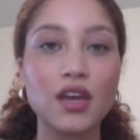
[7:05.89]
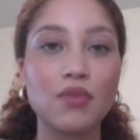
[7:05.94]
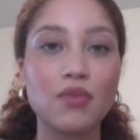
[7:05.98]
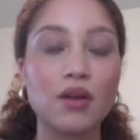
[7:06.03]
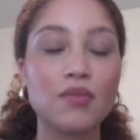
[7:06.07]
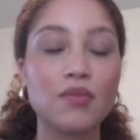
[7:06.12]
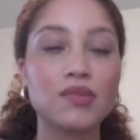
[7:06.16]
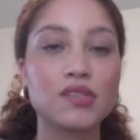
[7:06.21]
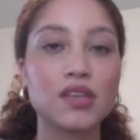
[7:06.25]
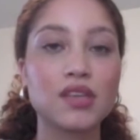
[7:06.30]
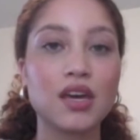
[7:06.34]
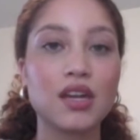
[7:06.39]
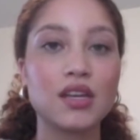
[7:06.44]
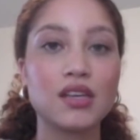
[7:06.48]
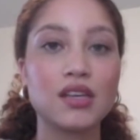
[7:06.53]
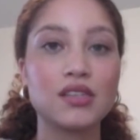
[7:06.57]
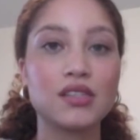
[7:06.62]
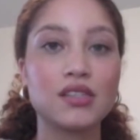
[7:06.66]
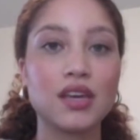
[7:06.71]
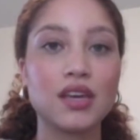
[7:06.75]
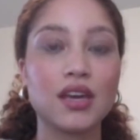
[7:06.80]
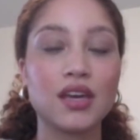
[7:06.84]
Barbicide
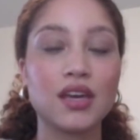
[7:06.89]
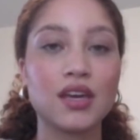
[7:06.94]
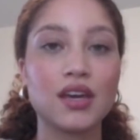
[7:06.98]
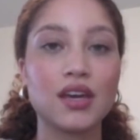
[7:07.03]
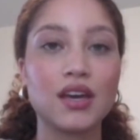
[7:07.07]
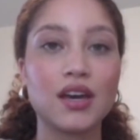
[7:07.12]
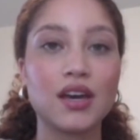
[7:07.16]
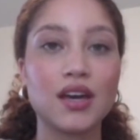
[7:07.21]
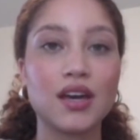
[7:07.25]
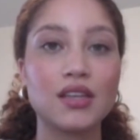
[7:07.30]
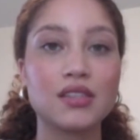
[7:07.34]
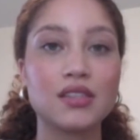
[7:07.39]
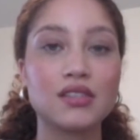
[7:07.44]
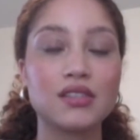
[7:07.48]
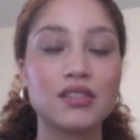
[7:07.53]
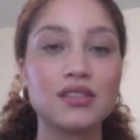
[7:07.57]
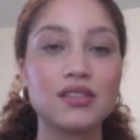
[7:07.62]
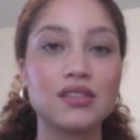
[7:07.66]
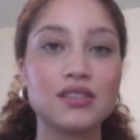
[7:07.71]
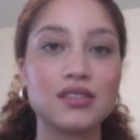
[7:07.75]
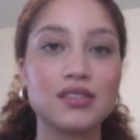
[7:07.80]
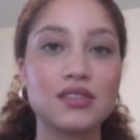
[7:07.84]
is a
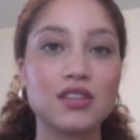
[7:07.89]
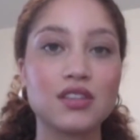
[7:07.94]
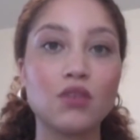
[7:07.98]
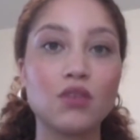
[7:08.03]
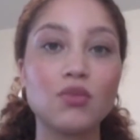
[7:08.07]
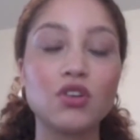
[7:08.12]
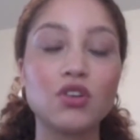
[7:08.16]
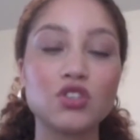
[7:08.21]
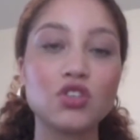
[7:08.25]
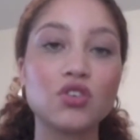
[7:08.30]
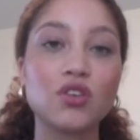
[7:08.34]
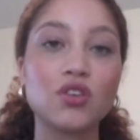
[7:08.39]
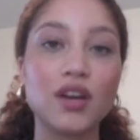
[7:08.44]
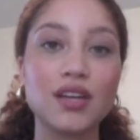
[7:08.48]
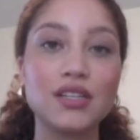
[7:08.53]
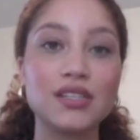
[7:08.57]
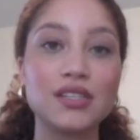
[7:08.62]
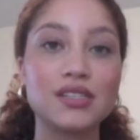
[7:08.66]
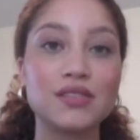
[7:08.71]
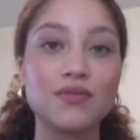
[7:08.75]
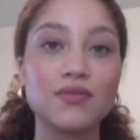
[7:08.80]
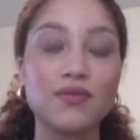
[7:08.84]
commercial grade
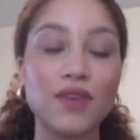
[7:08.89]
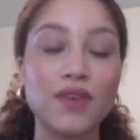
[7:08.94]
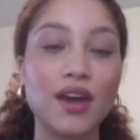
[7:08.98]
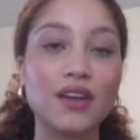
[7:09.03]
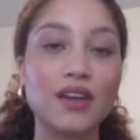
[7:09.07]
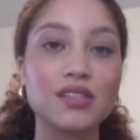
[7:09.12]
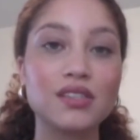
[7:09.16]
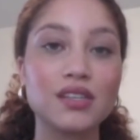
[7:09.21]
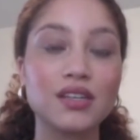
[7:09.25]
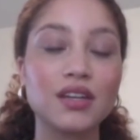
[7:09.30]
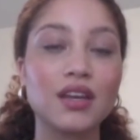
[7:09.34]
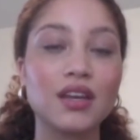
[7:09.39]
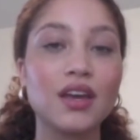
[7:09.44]
disinfectant.